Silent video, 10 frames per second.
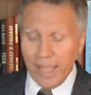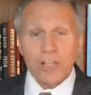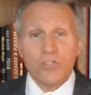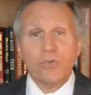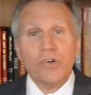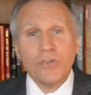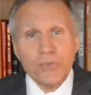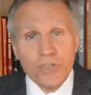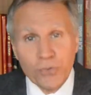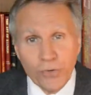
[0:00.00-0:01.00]
and George
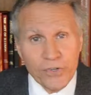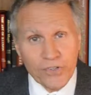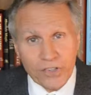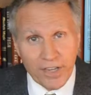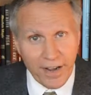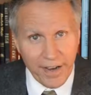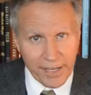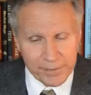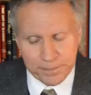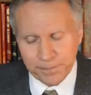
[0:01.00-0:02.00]
restores the
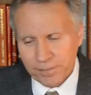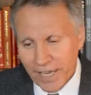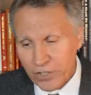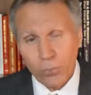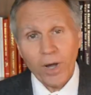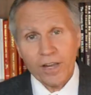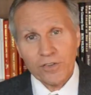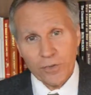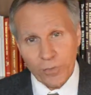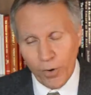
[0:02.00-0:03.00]
tie as well
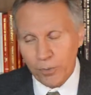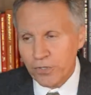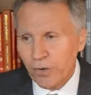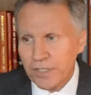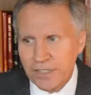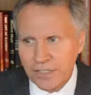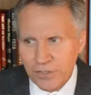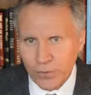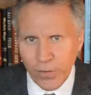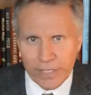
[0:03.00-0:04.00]
as the rope. So it's
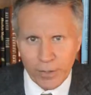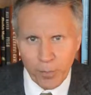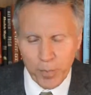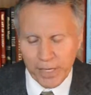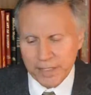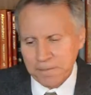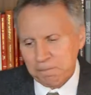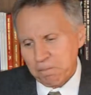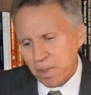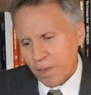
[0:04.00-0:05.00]
a great little bit.
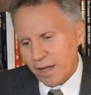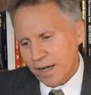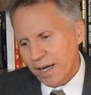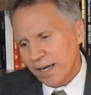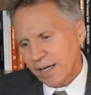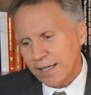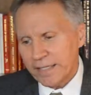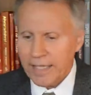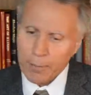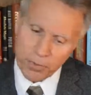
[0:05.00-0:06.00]

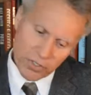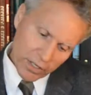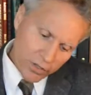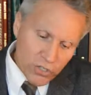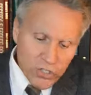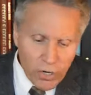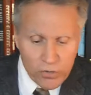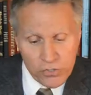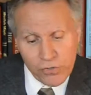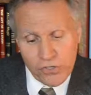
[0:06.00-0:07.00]
In that particular
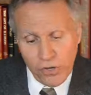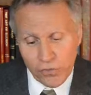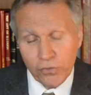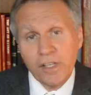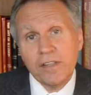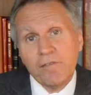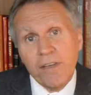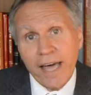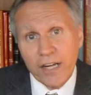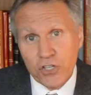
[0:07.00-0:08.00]
show, George also did the
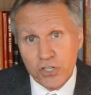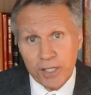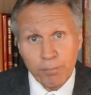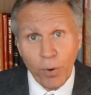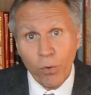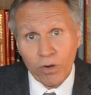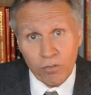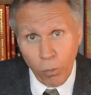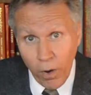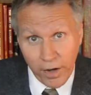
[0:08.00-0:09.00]
vanishing bowl
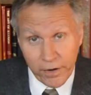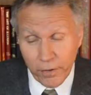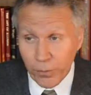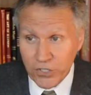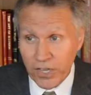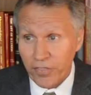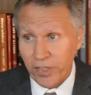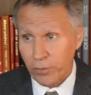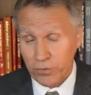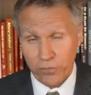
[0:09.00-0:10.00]
of water, which I
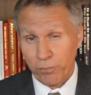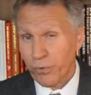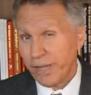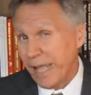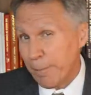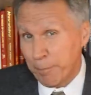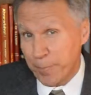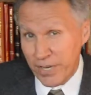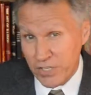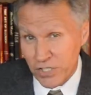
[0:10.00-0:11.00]
think was pretty
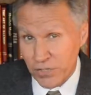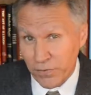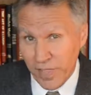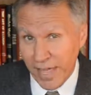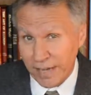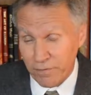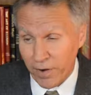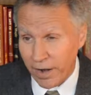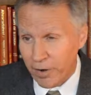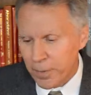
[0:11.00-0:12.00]
ambitious for that
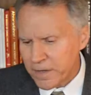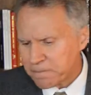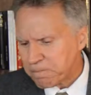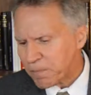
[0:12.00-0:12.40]
environment.